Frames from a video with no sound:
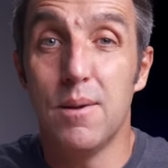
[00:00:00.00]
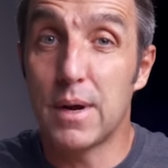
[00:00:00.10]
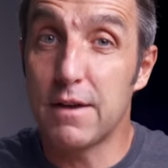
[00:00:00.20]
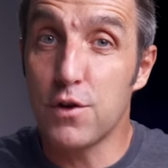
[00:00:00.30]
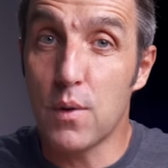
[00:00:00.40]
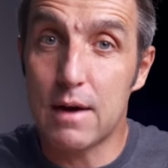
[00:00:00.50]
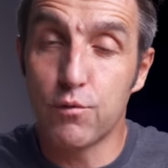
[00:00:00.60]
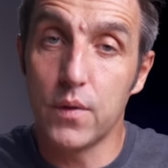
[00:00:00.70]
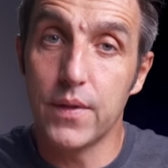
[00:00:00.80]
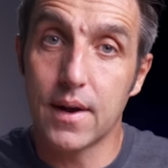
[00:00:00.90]
But if you have
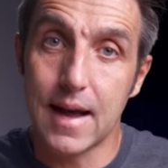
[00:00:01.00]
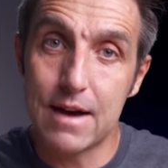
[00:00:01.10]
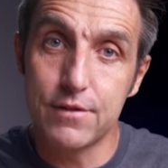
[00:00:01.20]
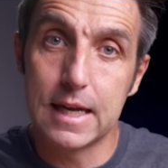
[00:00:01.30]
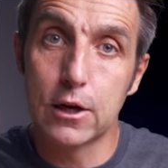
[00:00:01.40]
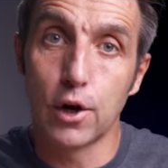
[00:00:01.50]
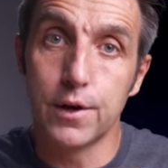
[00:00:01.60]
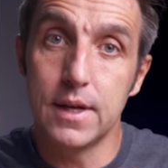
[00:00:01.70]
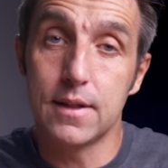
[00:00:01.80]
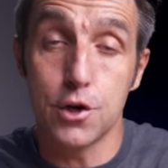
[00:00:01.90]
one that I haven't
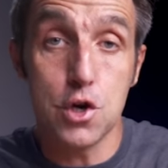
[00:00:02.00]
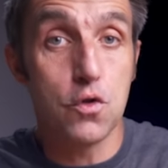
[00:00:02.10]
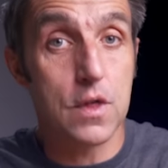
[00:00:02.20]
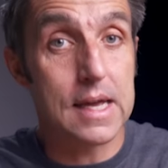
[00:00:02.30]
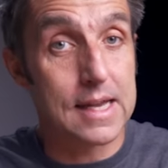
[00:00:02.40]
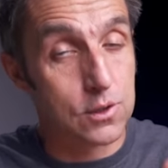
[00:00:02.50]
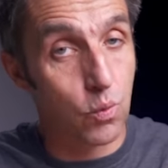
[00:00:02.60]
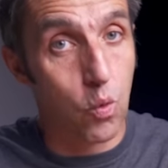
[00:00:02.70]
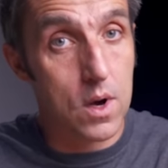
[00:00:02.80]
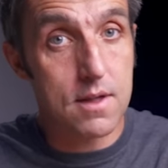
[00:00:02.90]
included that you think is
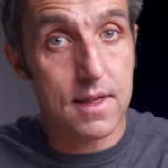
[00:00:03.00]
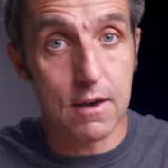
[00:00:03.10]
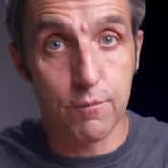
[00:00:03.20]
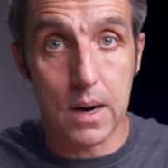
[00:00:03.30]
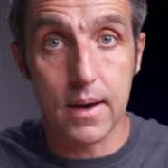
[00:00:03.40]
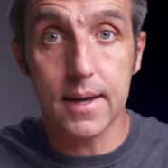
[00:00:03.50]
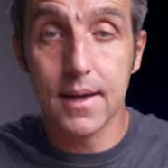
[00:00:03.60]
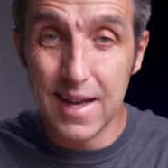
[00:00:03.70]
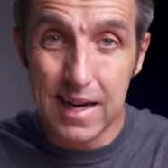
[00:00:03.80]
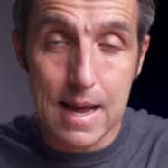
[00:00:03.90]
worthy of buying,
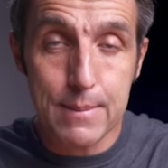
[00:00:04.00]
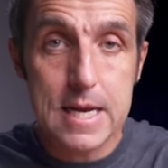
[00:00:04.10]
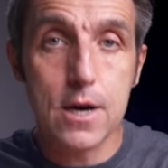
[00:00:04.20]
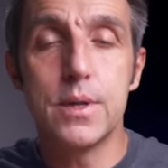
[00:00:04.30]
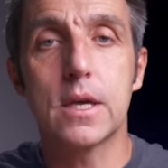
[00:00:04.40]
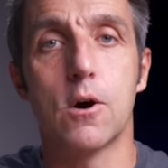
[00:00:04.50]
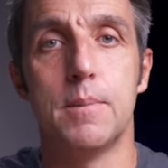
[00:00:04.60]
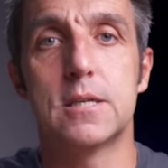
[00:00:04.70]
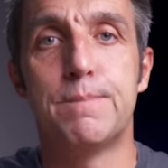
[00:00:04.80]
let me know in the comments